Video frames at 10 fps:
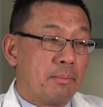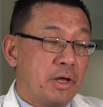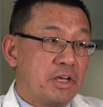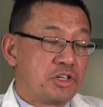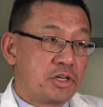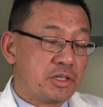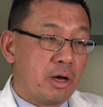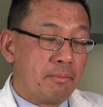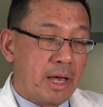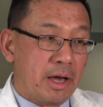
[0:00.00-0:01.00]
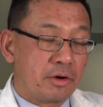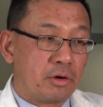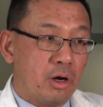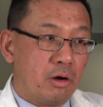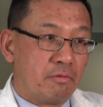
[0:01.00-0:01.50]
but it's just a
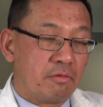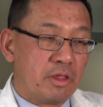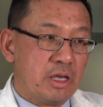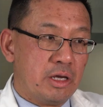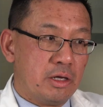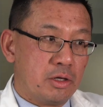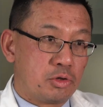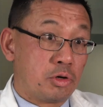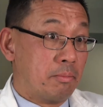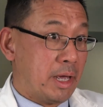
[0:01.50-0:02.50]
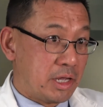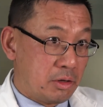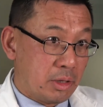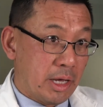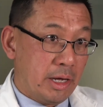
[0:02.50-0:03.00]
matter of the
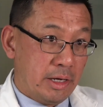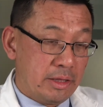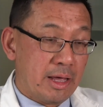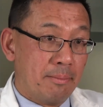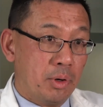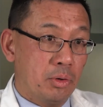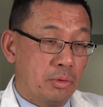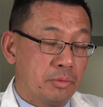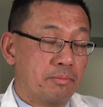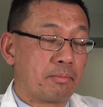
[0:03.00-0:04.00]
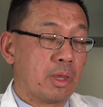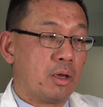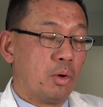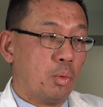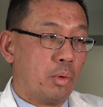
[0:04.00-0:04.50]
trabeculae in that bone
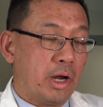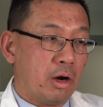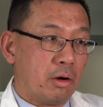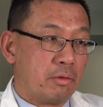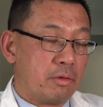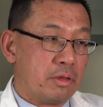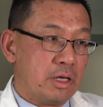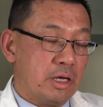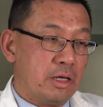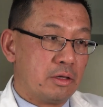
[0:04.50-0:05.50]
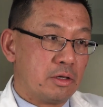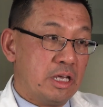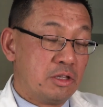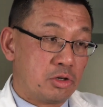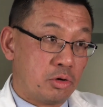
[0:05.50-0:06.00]
where the
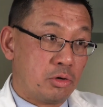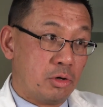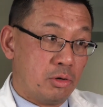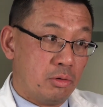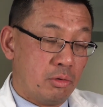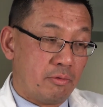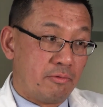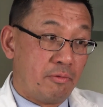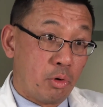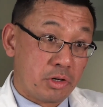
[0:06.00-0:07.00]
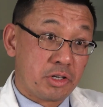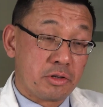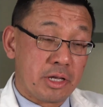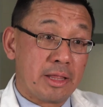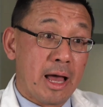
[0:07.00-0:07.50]
internal
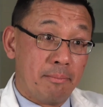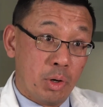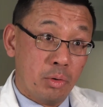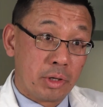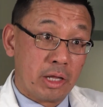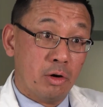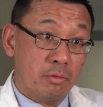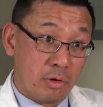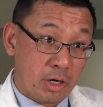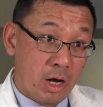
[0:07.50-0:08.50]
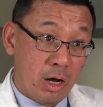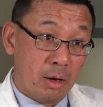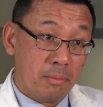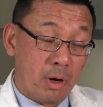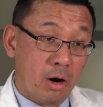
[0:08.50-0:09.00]
forces that bone can
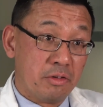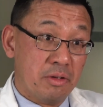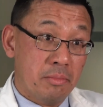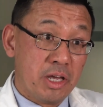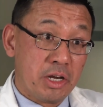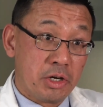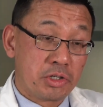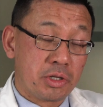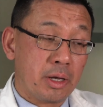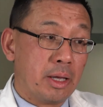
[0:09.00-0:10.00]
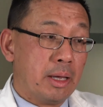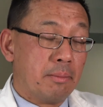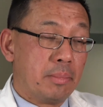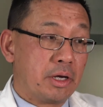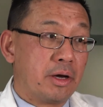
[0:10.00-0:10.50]
overcome are diminished
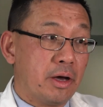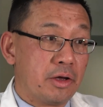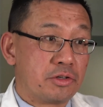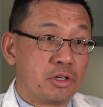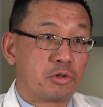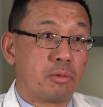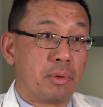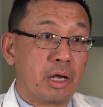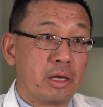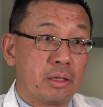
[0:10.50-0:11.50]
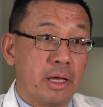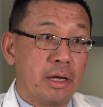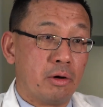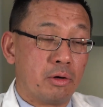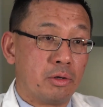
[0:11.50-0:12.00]
because the
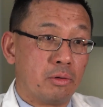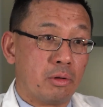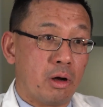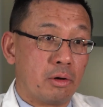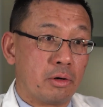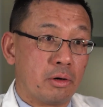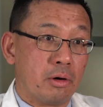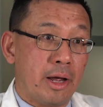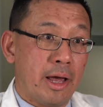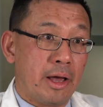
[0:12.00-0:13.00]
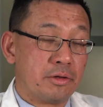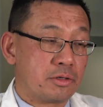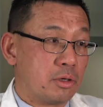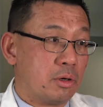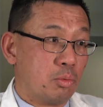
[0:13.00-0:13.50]
trabeculae are no longer
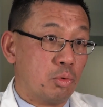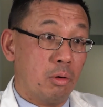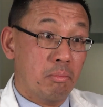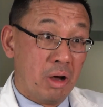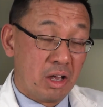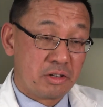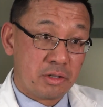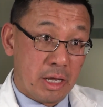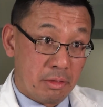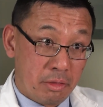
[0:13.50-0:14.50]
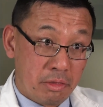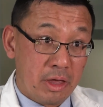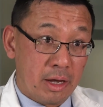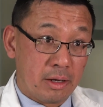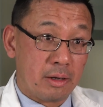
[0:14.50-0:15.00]
as robust and
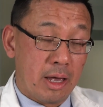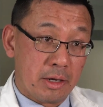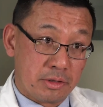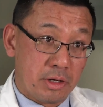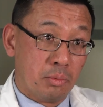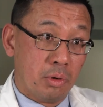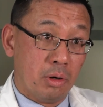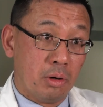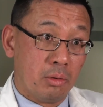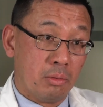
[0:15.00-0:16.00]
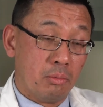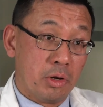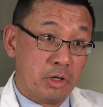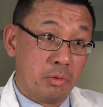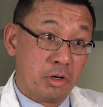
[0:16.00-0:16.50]
thick as they were
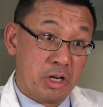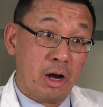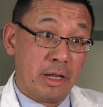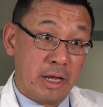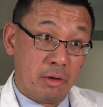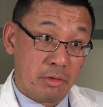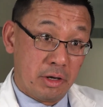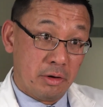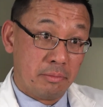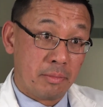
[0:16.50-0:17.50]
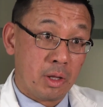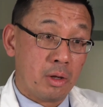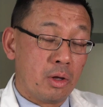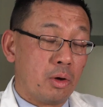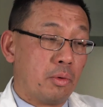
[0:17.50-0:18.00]
when you were young and healthier.
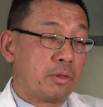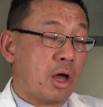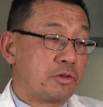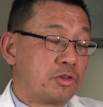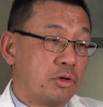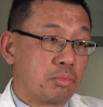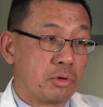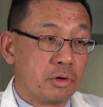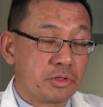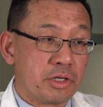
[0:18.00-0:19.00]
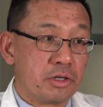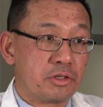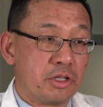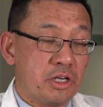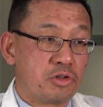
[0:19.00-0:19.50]
With
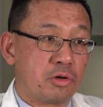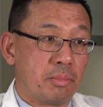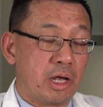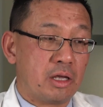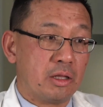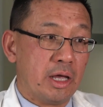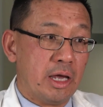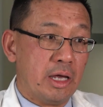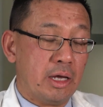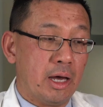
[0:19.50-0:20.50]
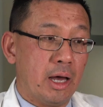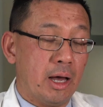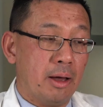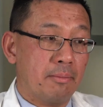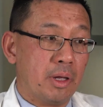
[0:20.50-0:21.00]
osteoporosis, these trabeculae
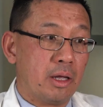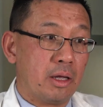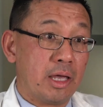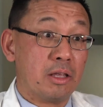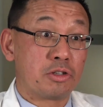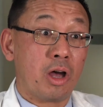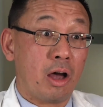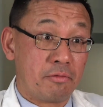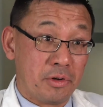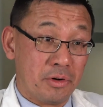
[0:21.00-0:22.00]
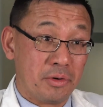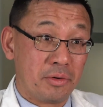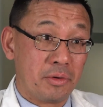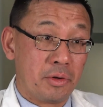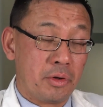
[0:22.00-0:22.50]
get softer.
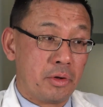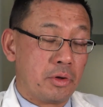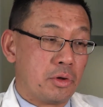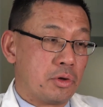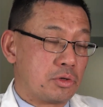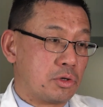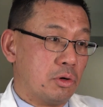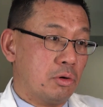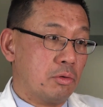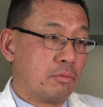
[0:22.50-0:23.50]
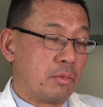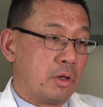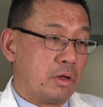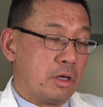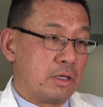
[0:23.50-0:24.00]
So
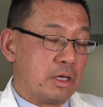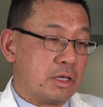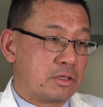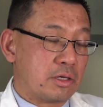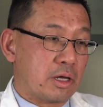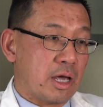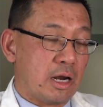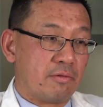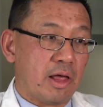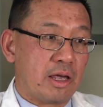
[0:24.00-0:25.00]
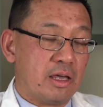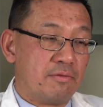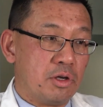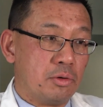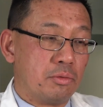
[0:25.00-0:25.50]
It's kind of like
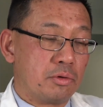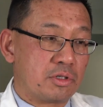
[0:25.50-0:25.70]
if you